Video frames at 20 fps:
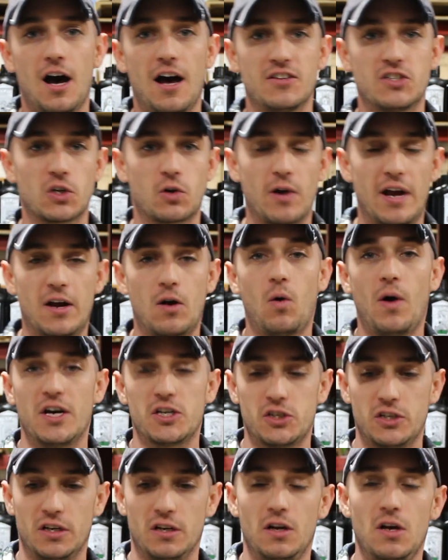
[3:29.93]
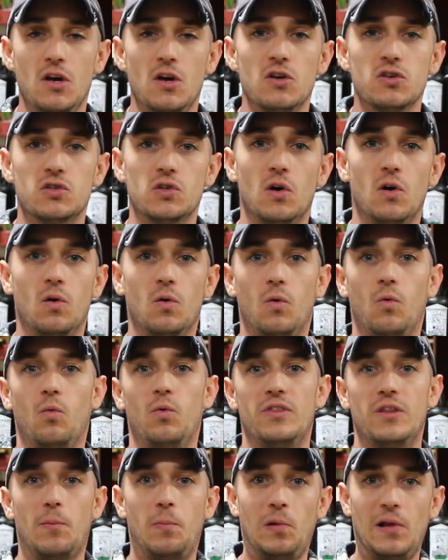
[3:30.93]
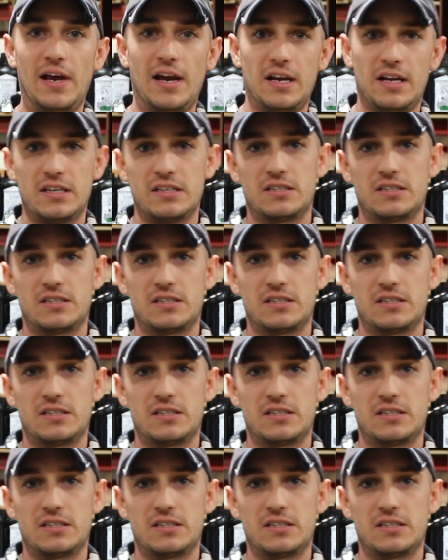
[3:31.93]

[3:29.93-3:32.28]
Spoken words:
It's a great question. So when the plant